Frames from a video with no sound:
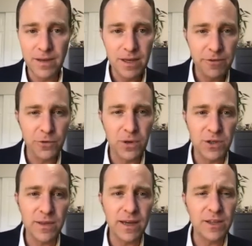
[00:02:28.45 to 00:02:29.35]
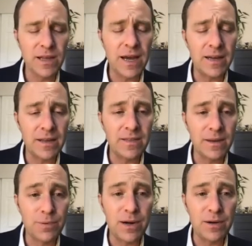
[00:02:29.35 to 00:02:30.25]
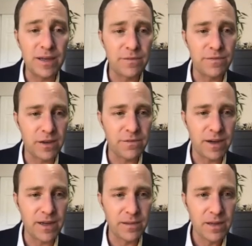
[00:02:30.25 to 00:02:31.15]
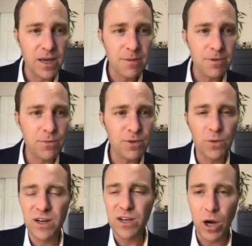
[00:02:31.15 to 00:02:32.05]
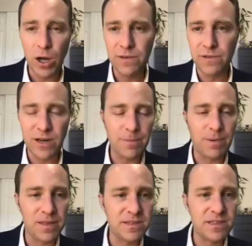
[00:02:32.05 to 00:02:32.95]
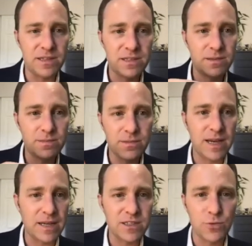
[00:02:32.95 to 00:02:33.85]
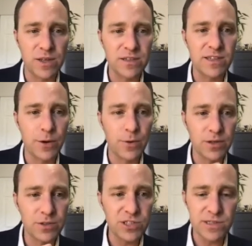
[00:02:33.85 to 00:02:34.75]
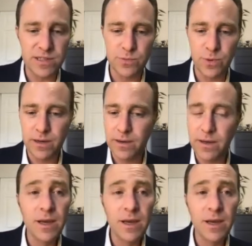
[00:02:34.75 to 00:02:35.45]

If you want to do that, you'll edit the Brownie config file, but we don't want all of our hypothesis tests to run slower, just this one.